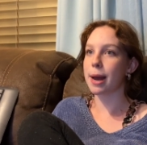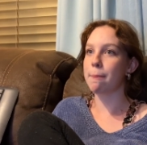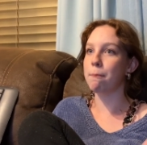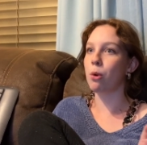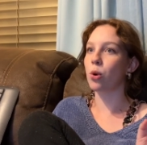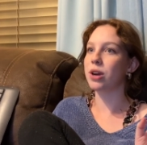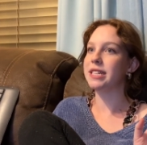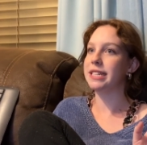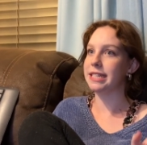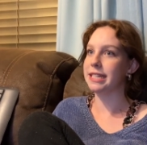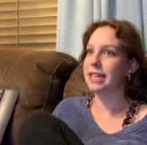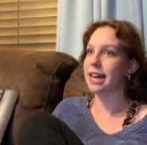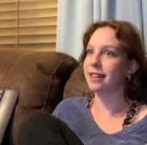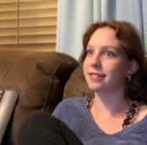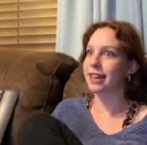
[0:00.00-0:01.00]
a more
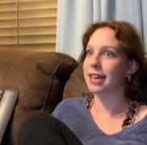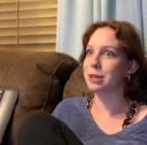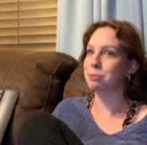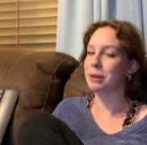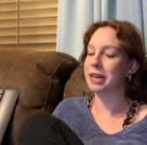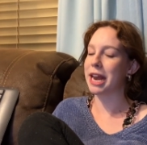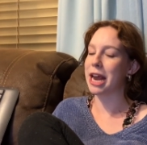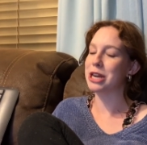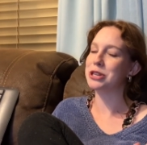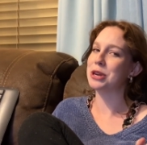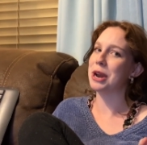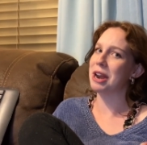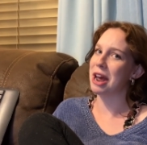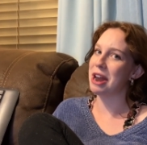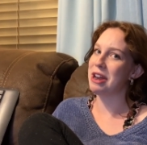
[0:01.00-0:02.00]
detailed
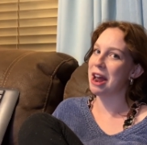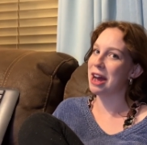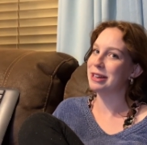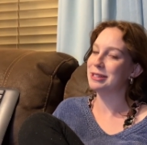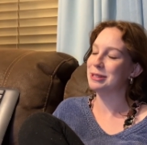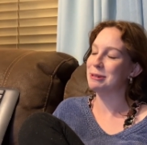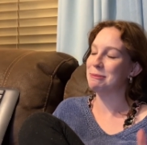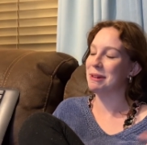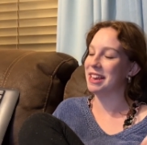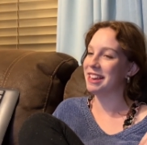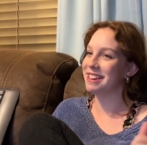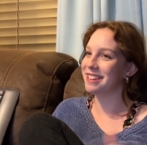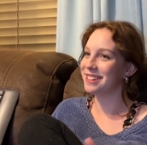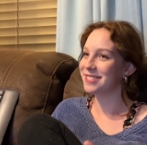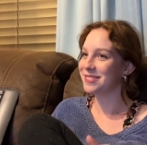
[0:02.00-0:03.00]
explanation next
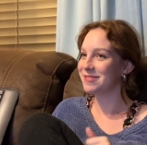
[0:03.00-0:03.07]
week.